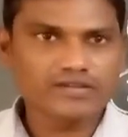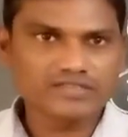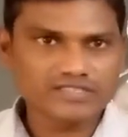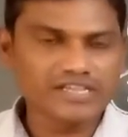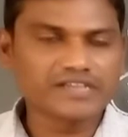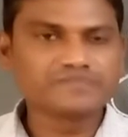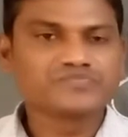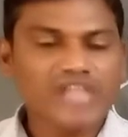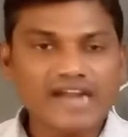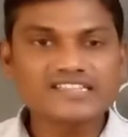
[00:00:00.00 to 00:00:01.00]
See,
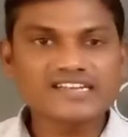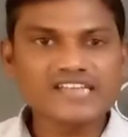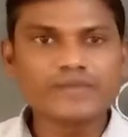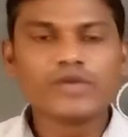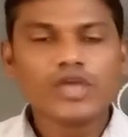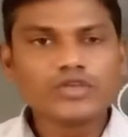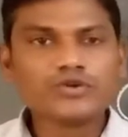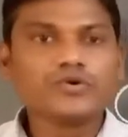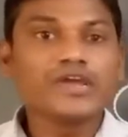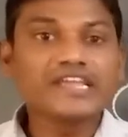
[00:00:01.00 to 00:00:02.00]
at that time
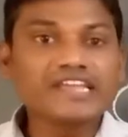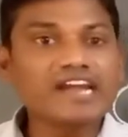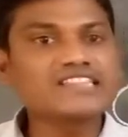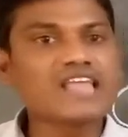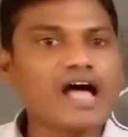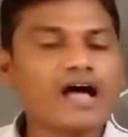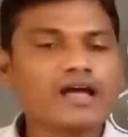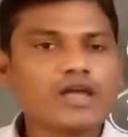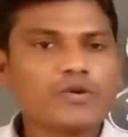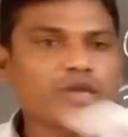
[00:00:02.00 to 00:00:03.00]
you hear
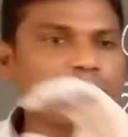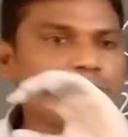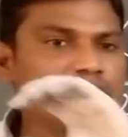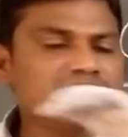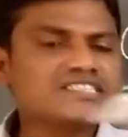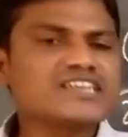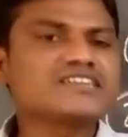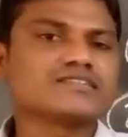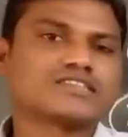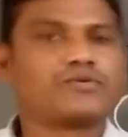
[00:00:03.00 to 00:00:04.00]
the
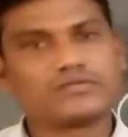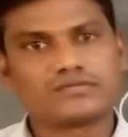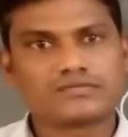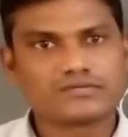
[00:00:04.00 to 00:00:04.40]
pleasant sound.